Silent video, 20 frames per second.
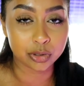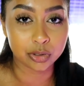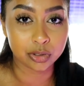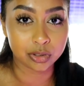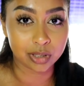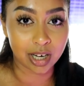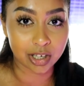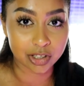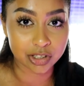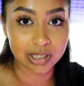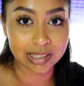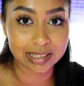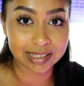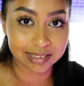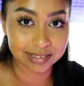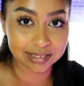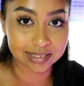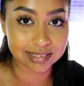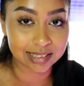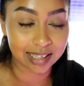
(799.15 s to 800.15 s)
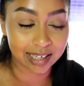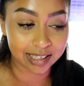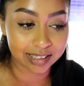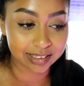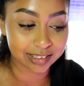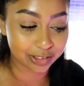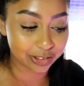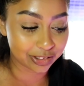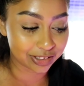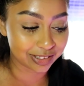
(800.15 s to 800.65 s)
and you're actually
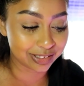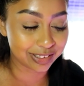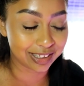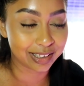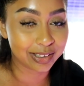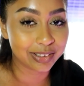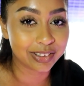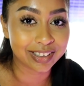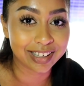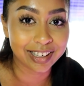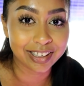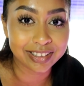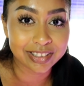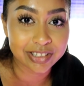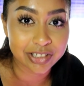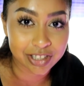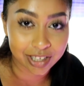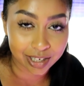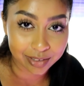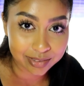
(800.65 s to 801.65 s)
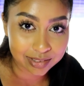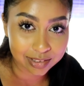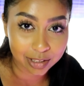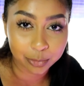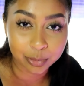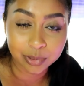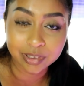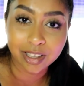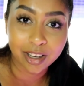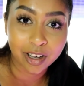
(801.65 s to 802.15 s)
entertained, and you can like look at the chefs, like
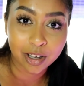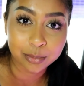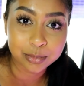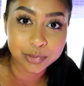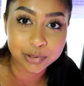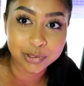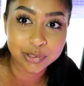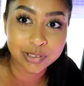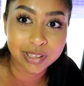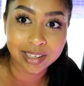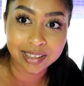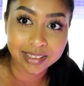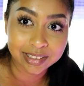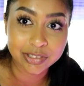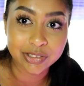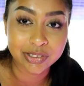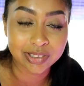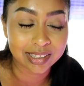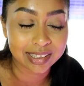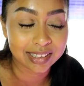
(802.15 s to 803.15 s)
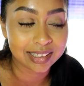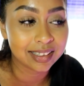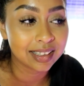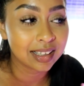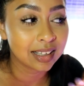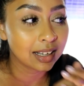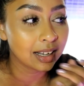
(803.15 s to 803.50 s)
what they're up to, like literally.